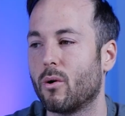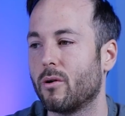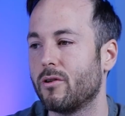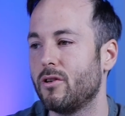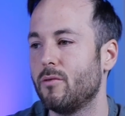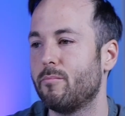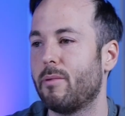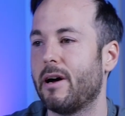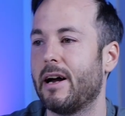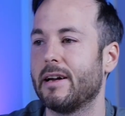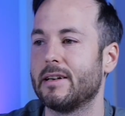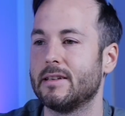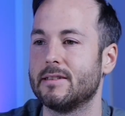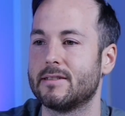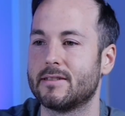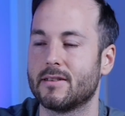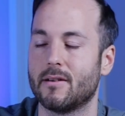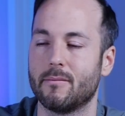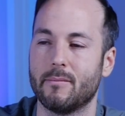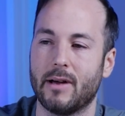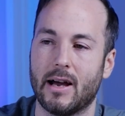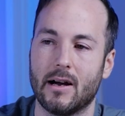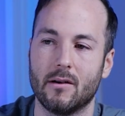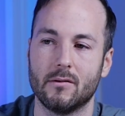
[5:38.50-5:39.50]
are you buying in
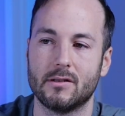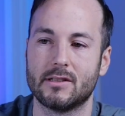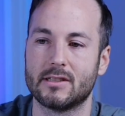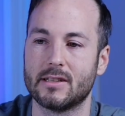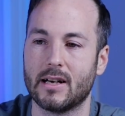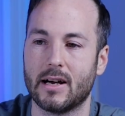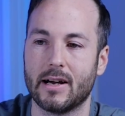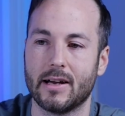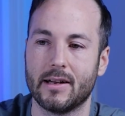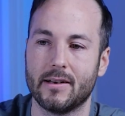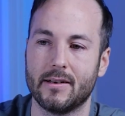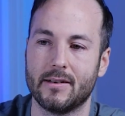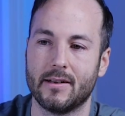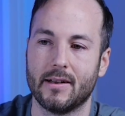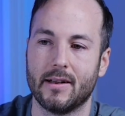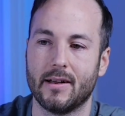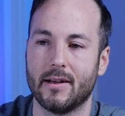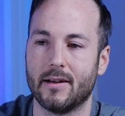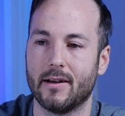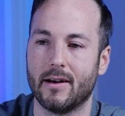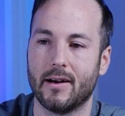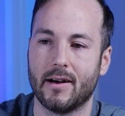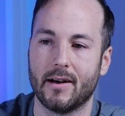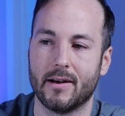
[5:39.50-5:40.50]
some outside
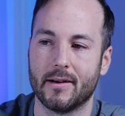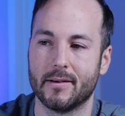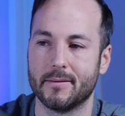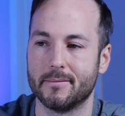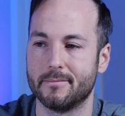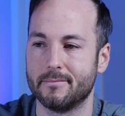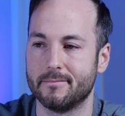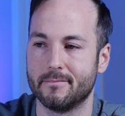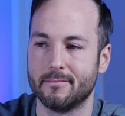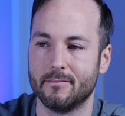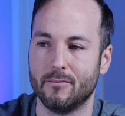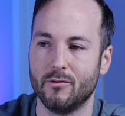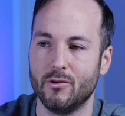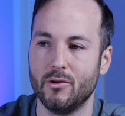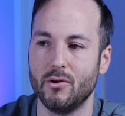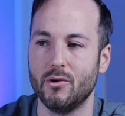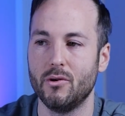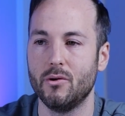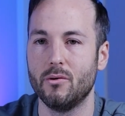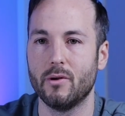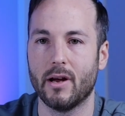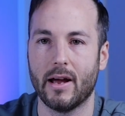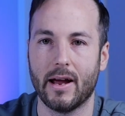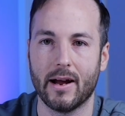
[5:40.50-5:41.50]

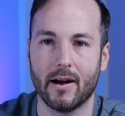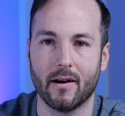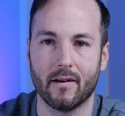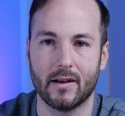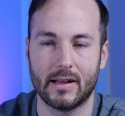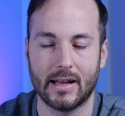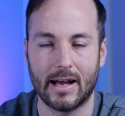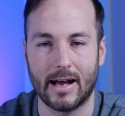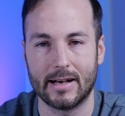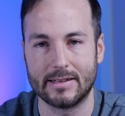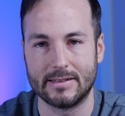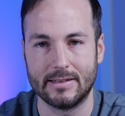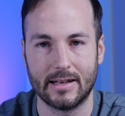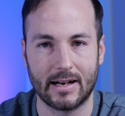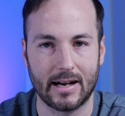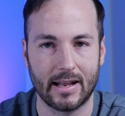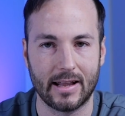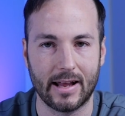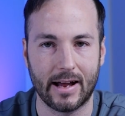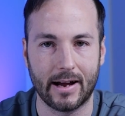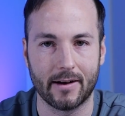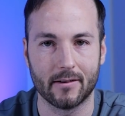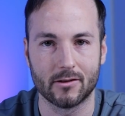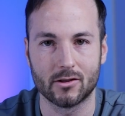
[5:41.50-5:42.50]
new area that has none of
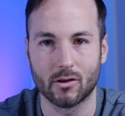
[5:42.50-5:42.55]
that?